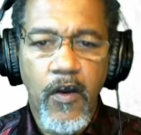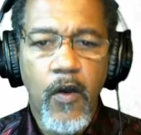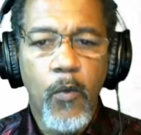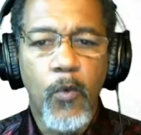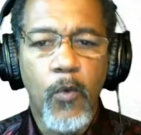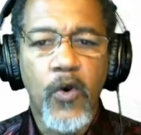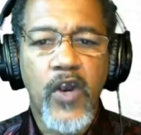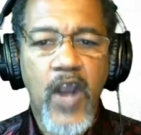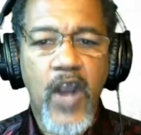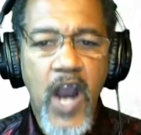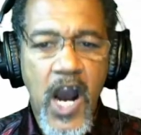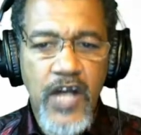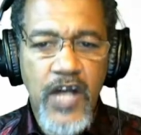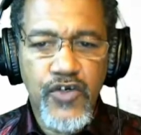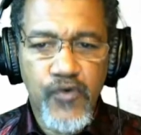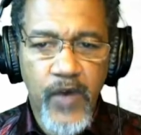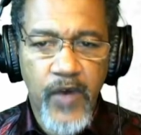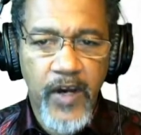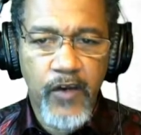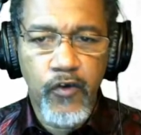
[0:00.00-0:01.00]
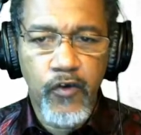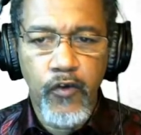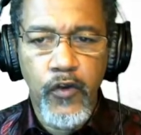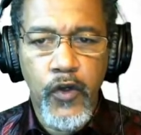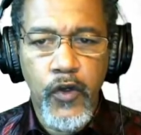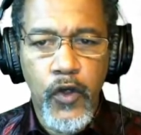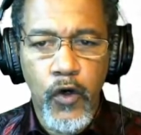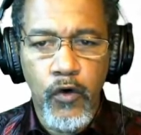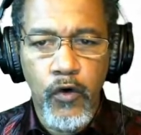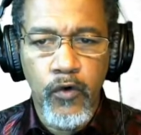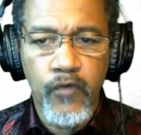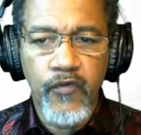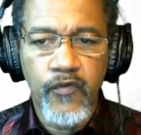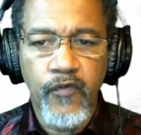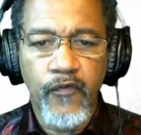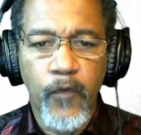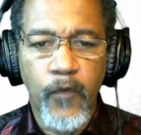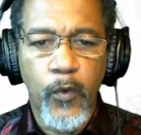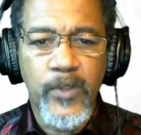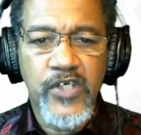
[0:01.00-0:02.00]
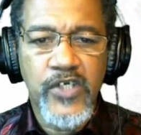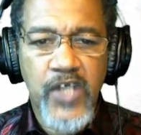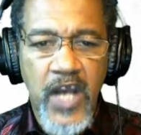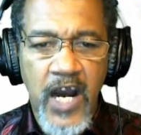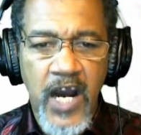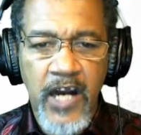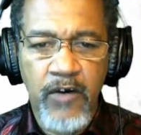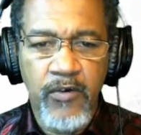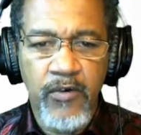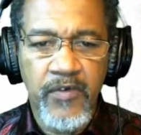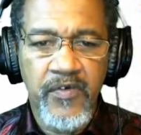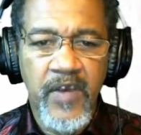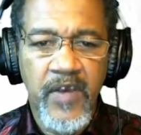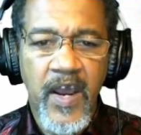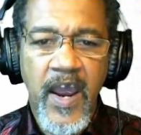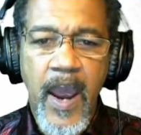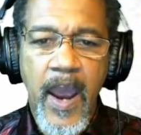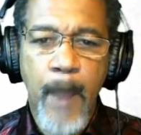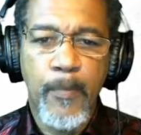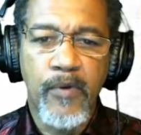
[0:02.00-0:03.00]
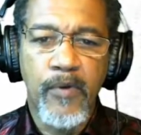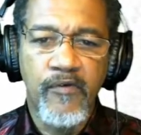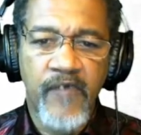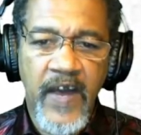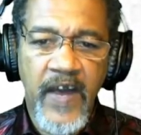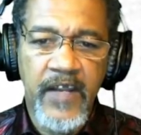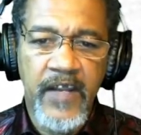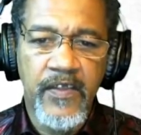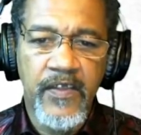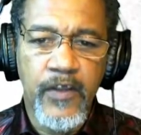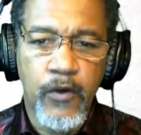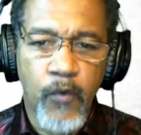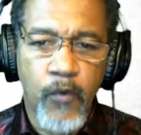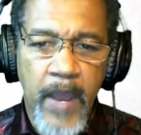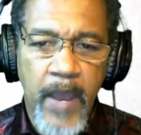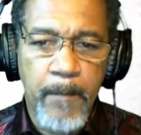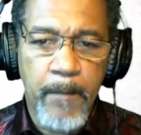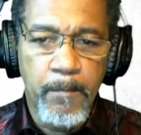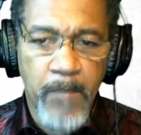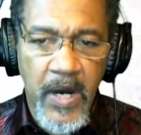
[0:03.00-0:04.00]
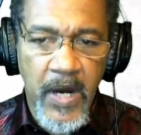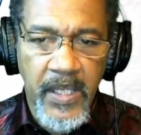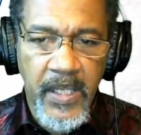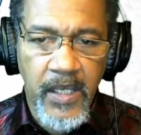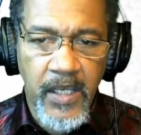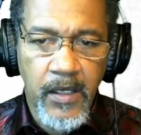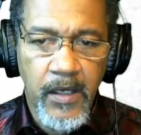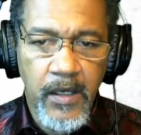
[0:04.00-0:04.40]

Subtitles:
were contrary to the goals for which Congress had provided the grant money,